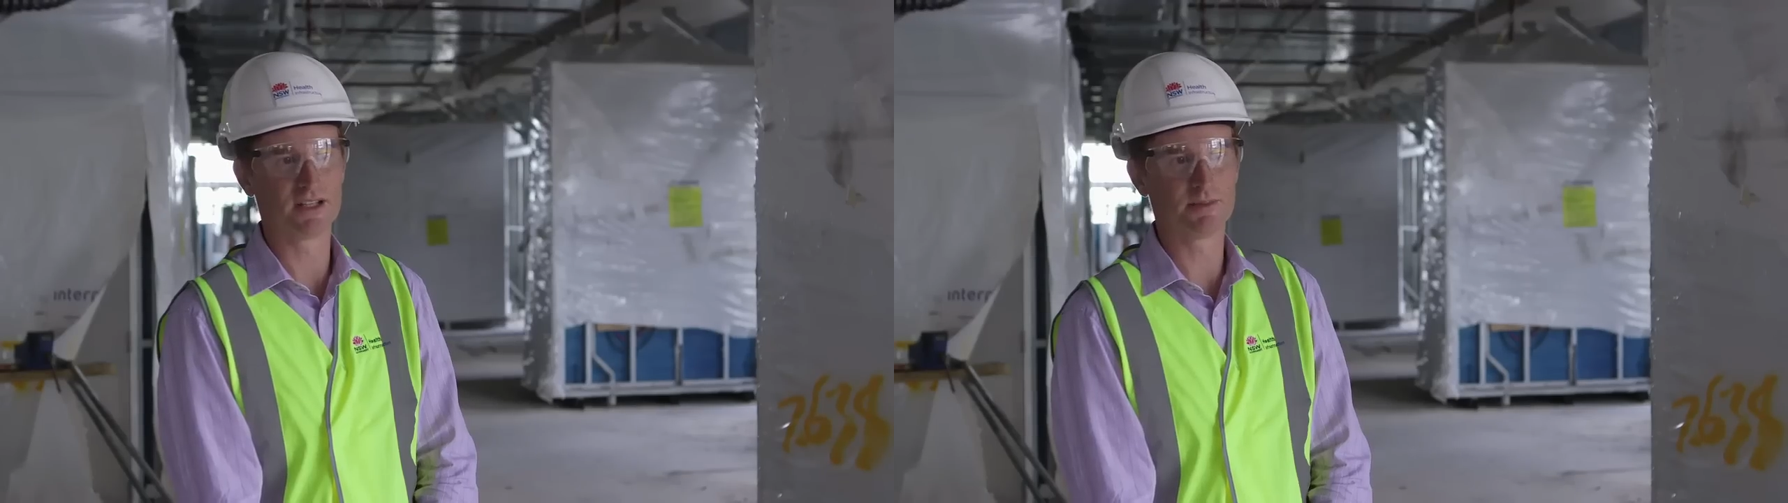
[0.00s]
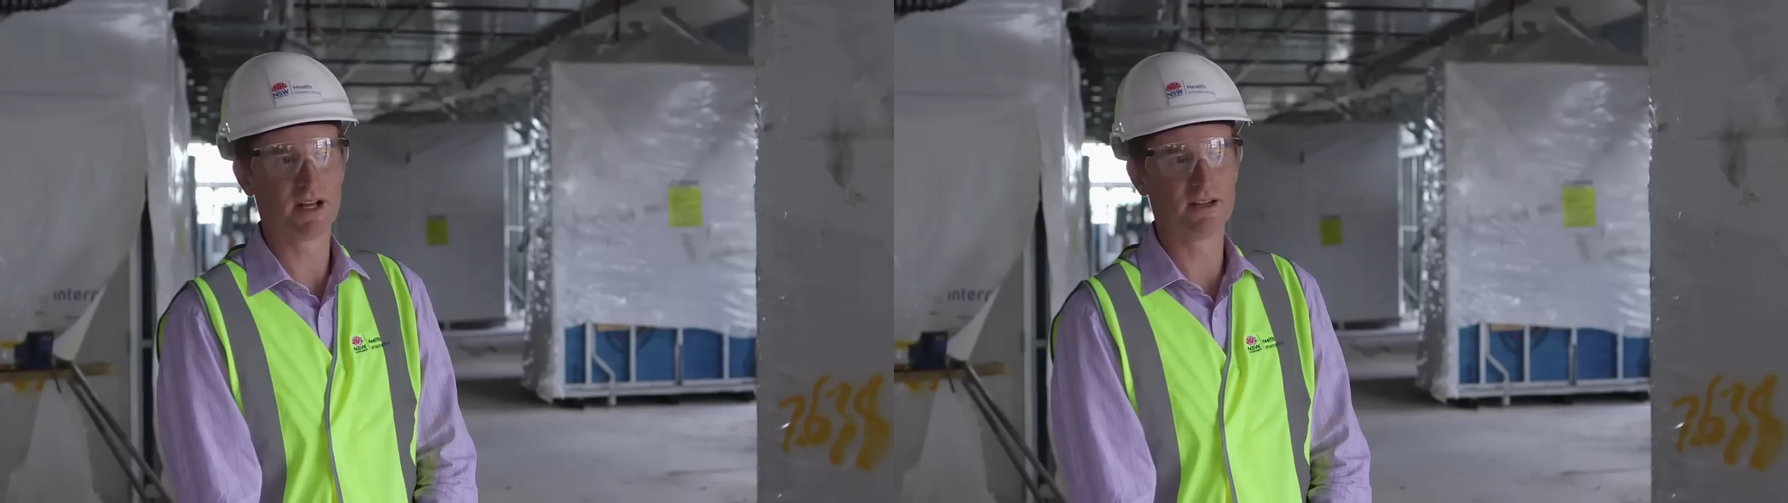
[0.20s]
that
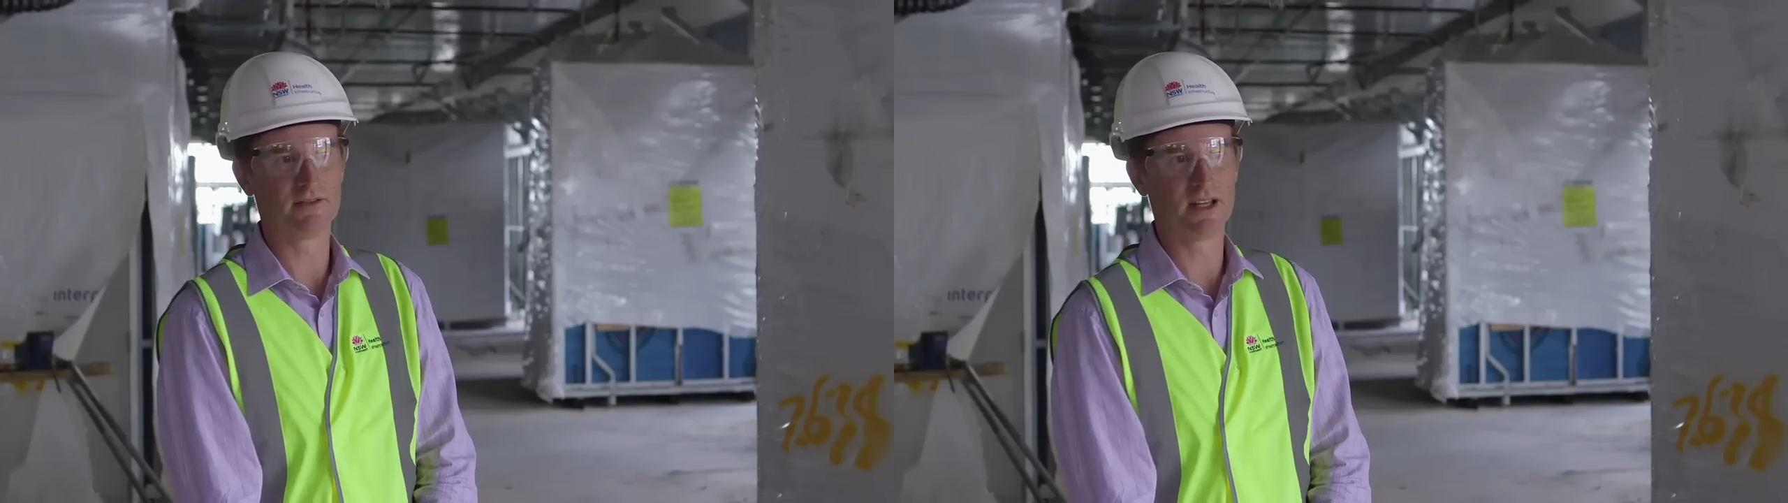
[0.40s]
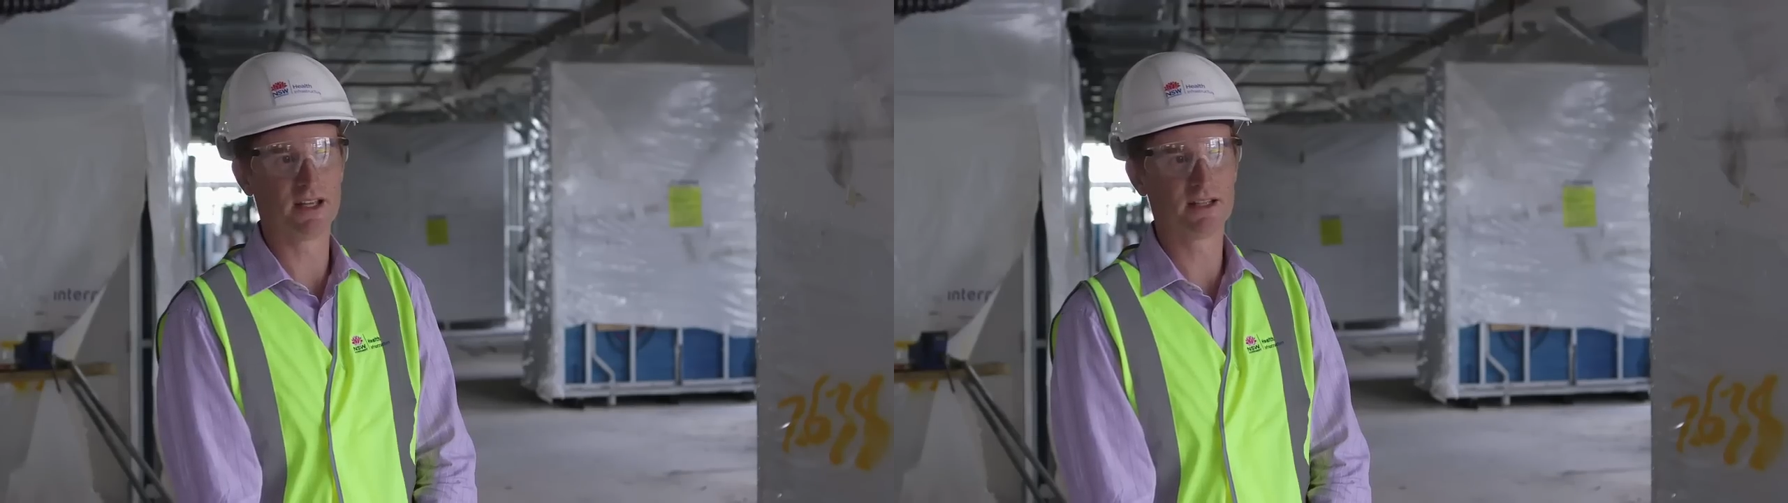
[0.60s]
as part
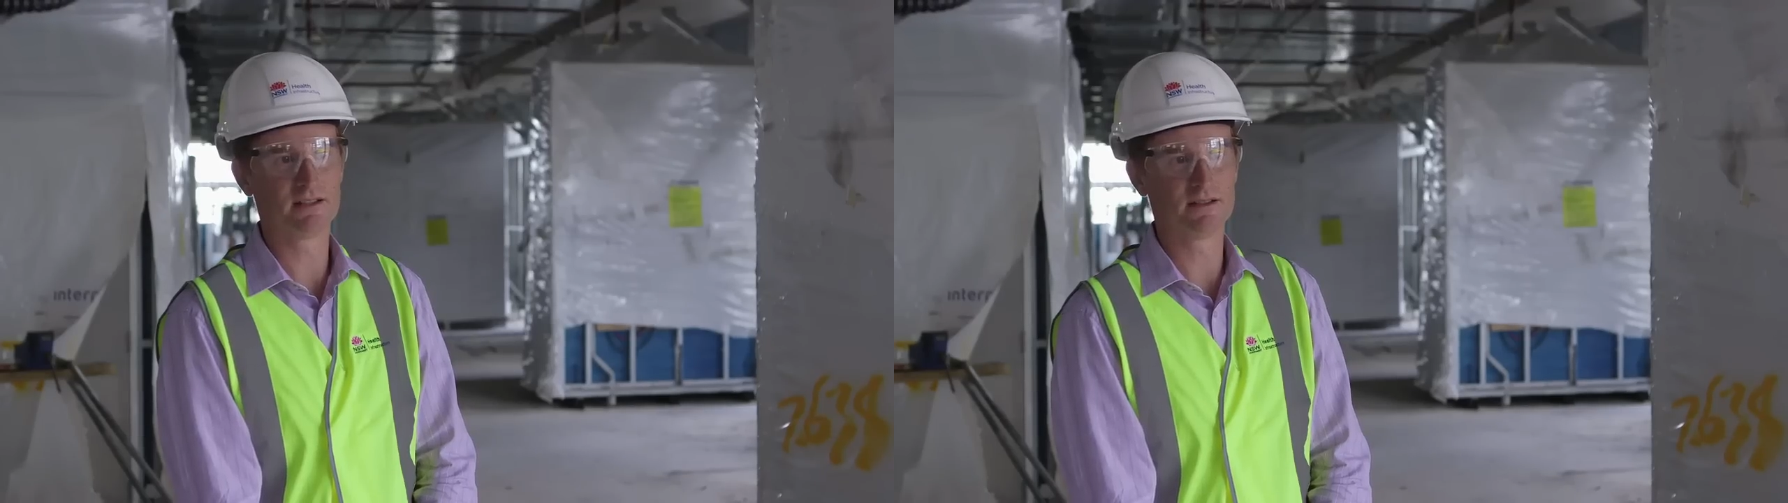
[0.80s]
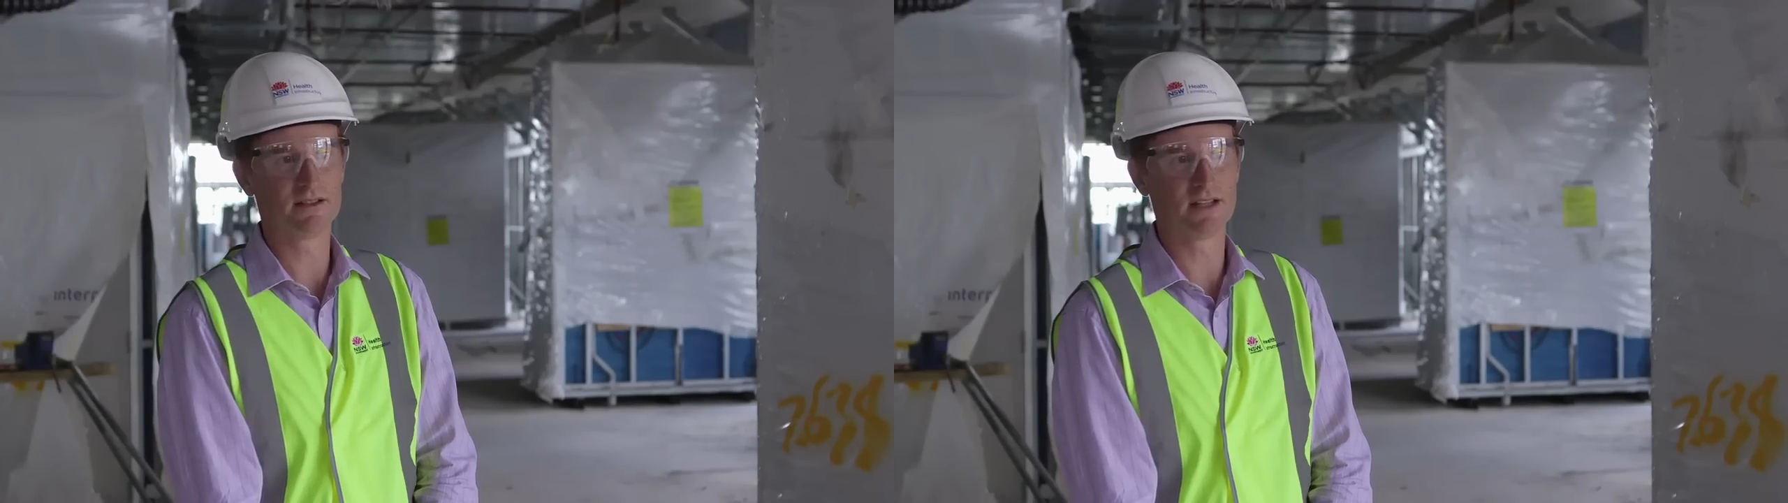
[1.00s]
of their
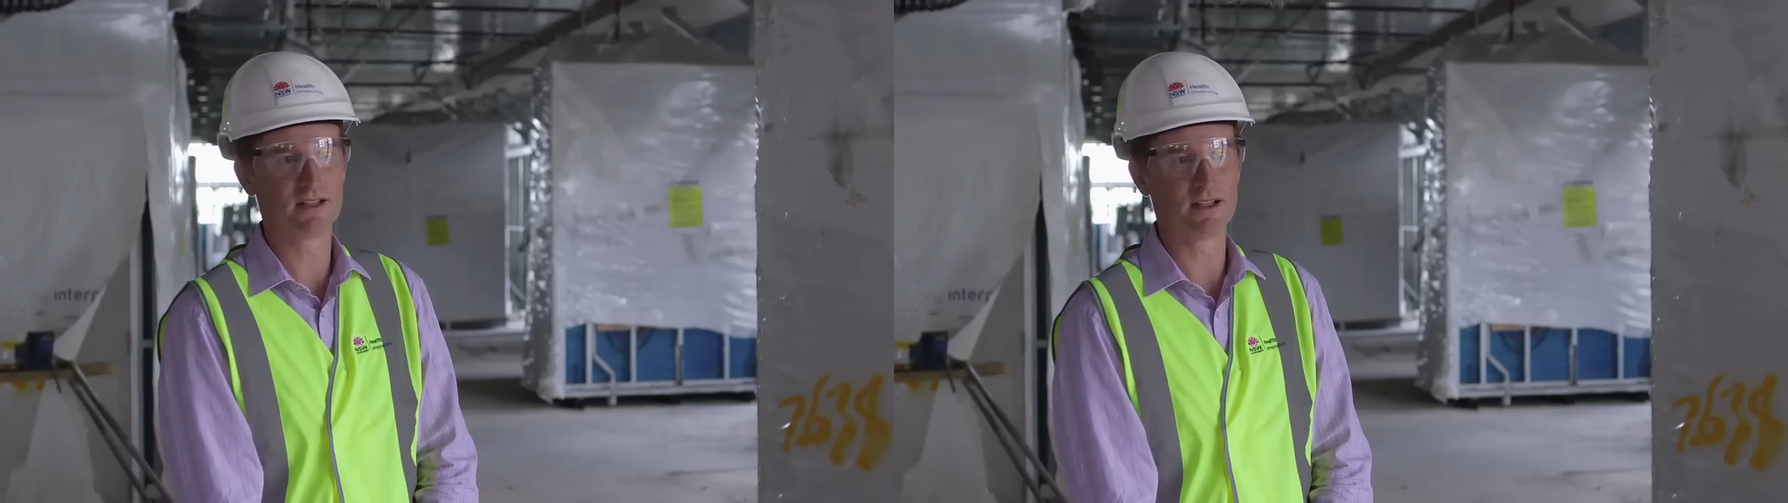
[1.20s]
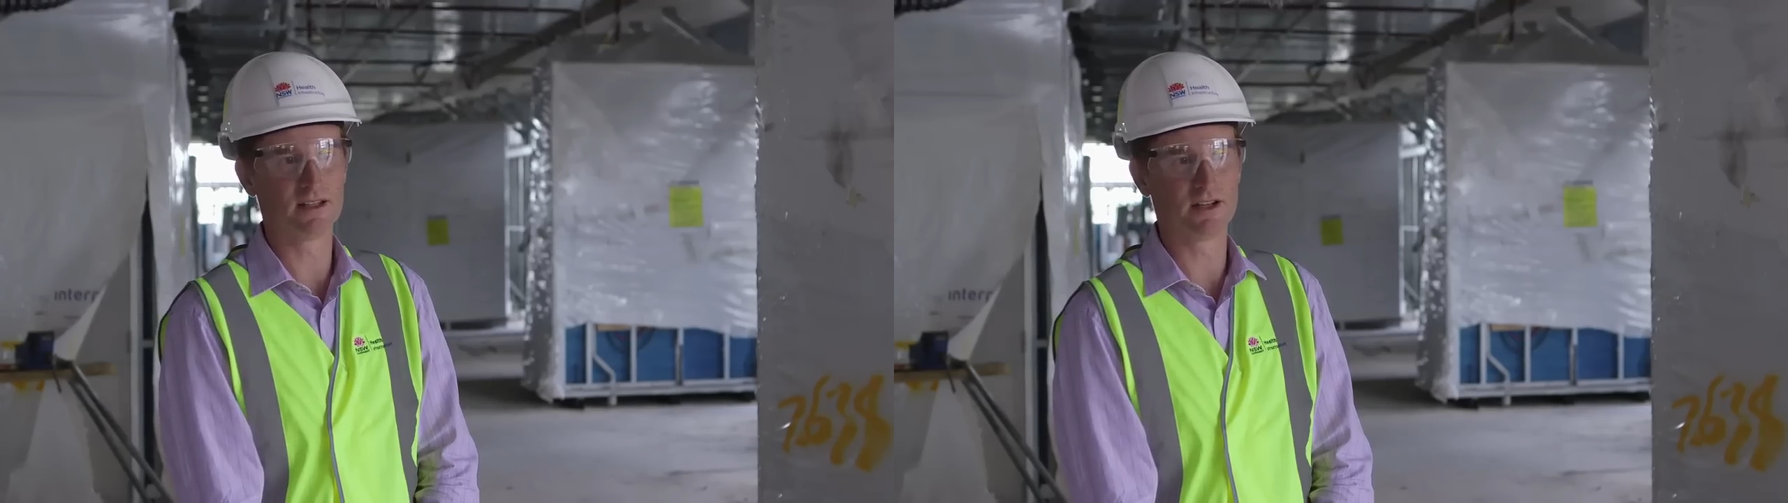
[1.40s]

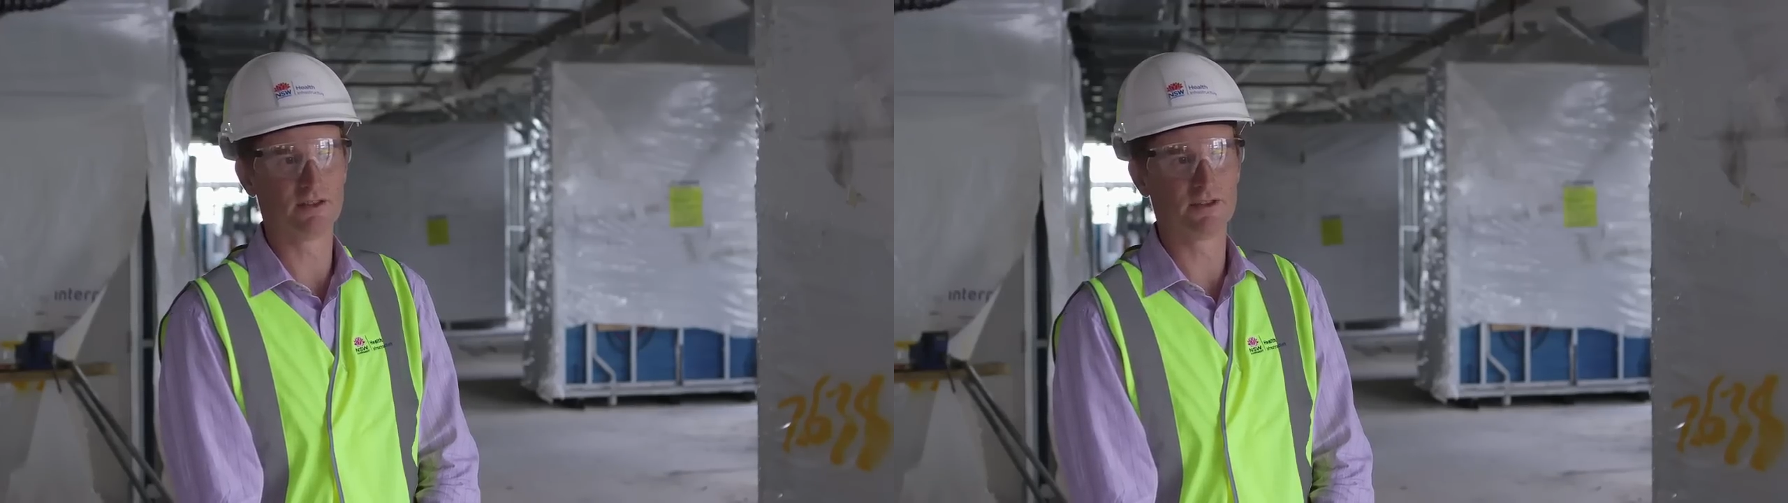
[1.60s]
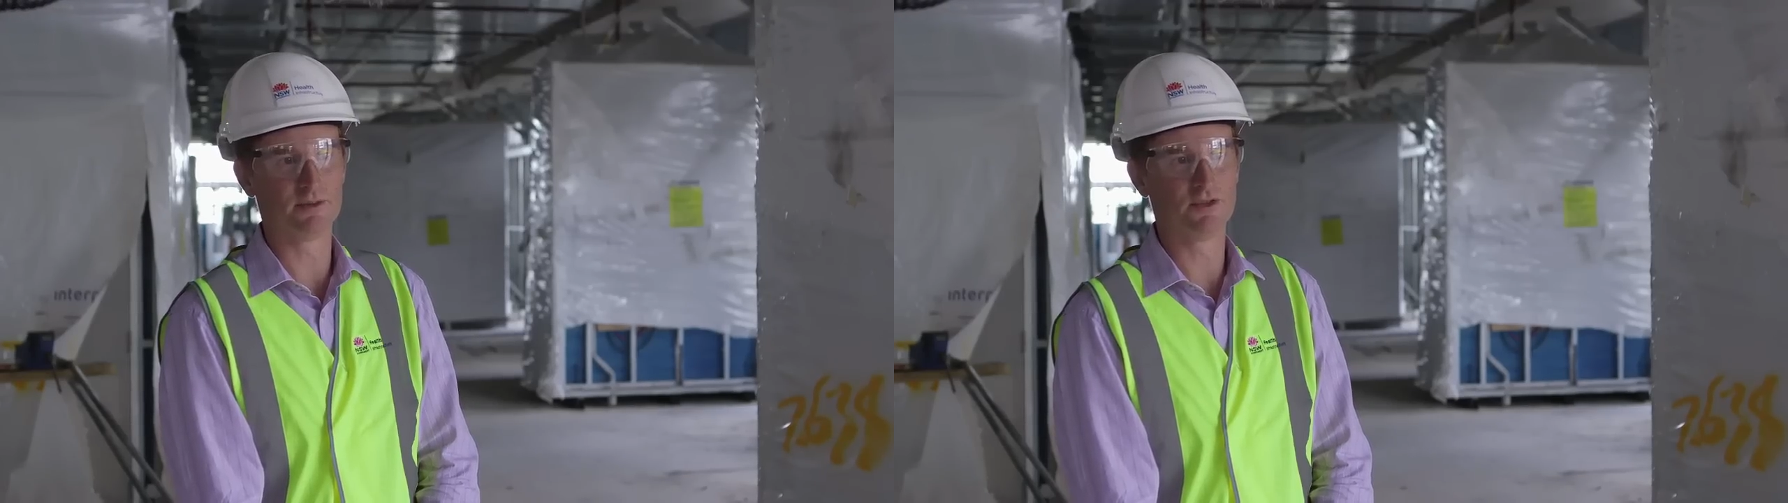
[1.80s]
tender and that
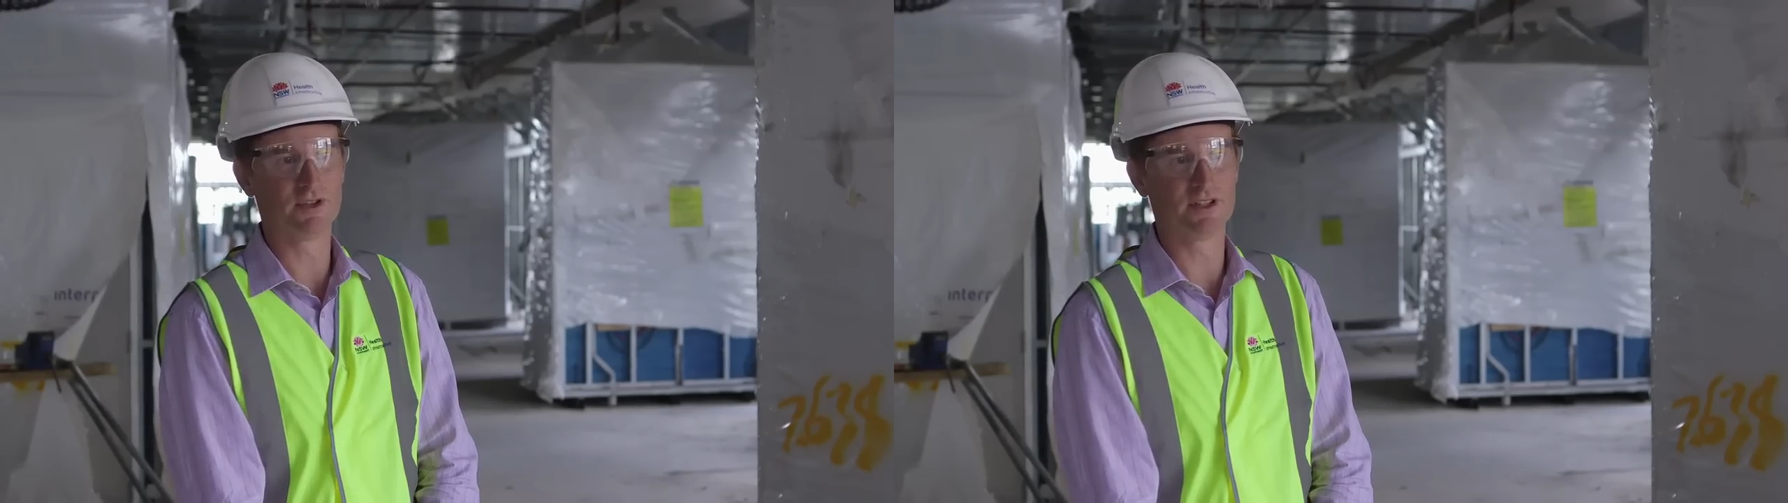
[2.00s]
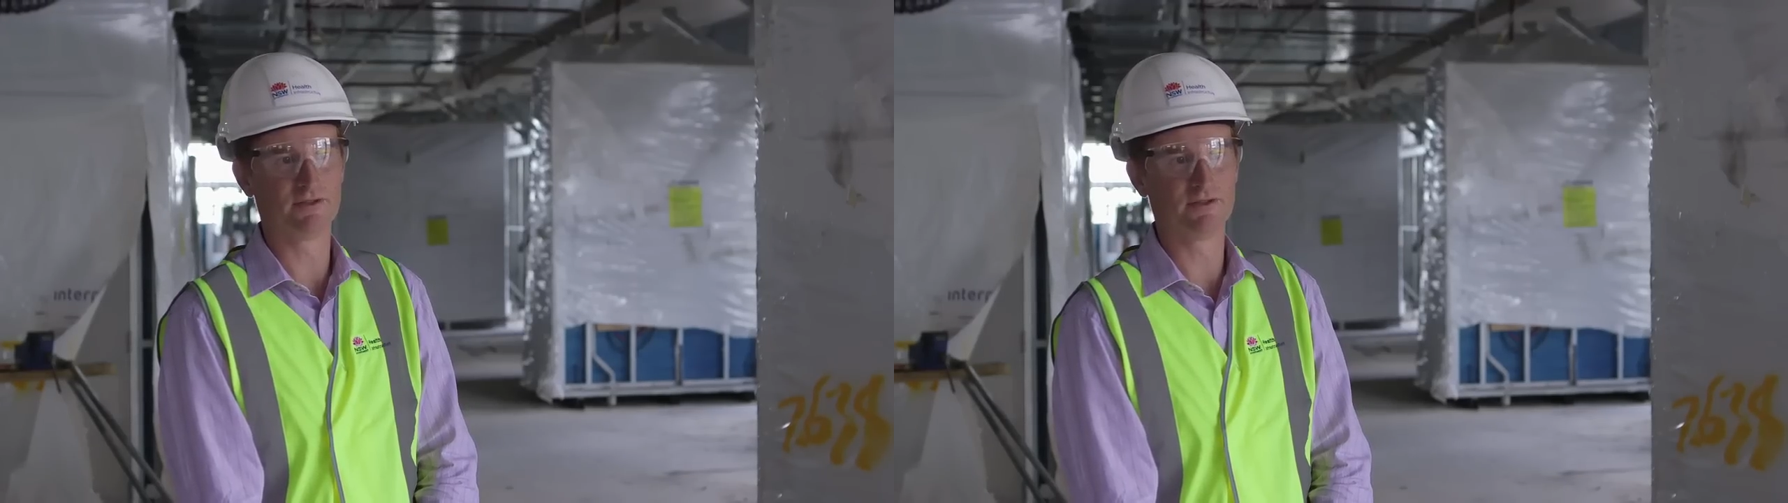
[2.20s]
offered a point of